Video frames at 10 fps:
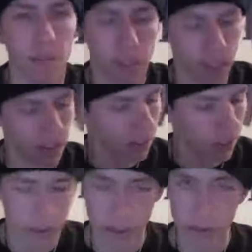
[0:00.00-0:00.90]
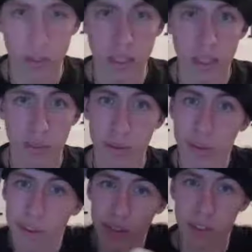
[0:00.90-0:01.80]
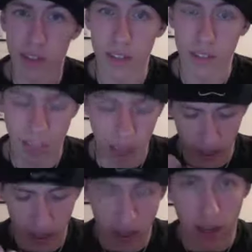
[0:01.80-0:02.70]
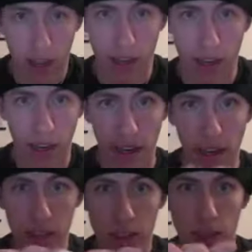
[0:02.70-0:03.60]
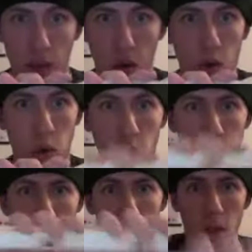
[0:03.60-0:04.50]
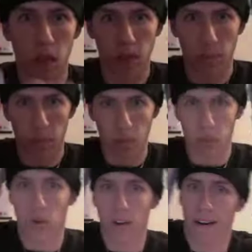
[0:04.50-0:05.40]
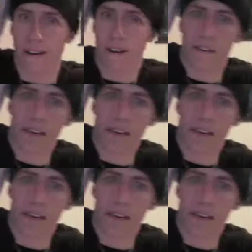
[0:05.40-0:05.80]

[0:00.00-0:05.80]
Really fun. Pretty simple. So there's that. And then next, flip these around.